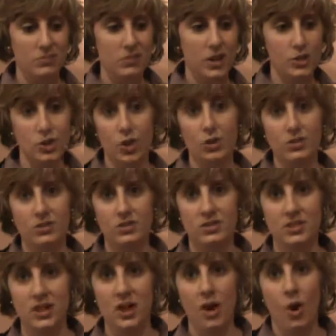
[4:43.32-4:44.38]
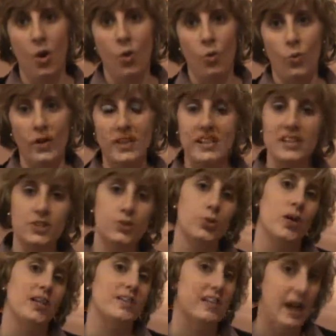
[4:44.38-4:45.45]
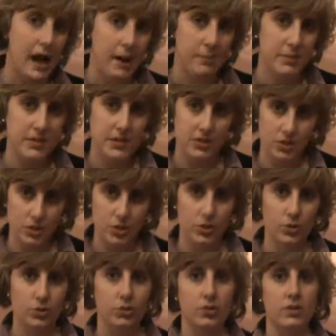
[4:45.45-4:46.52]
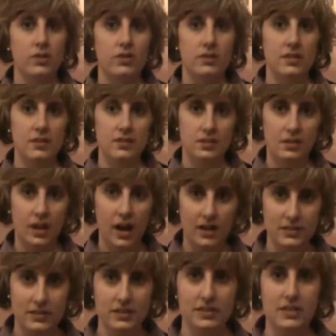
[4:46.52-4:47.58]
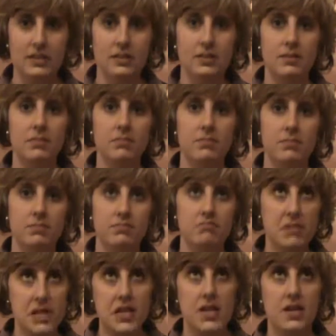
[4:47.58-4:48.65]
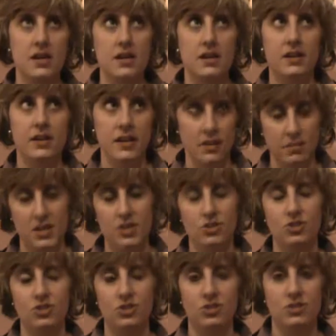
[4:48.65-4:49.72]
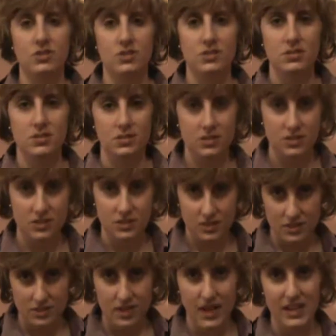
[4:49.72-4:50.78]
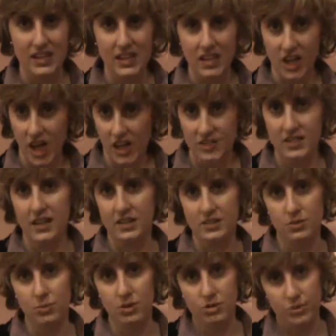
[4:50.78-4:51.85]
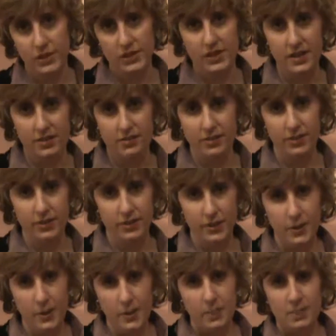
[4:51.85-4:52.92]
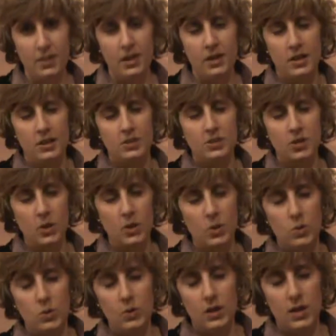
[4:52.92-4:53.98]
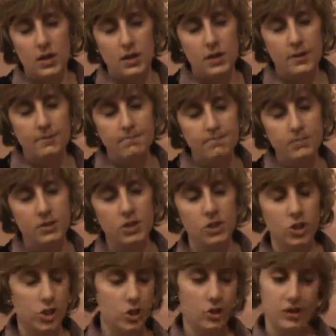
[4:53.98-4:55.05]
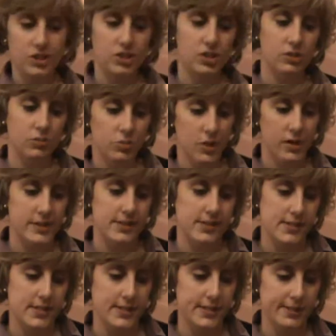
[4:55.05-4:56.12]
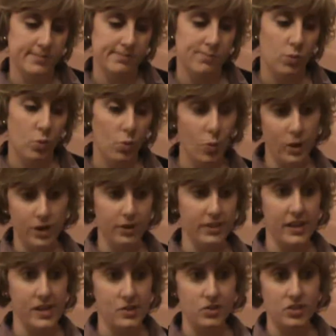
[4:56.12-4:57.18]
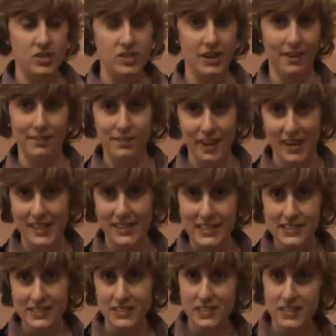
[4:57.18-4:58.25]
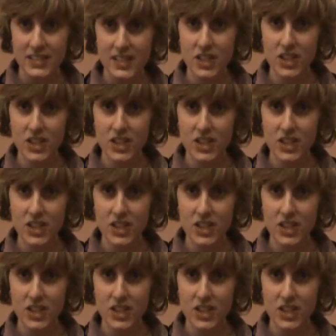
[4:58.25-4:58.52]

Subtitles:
adults, we need to adapt to this constant media image society and context in which we live. So your question was, what are the interesting findings here?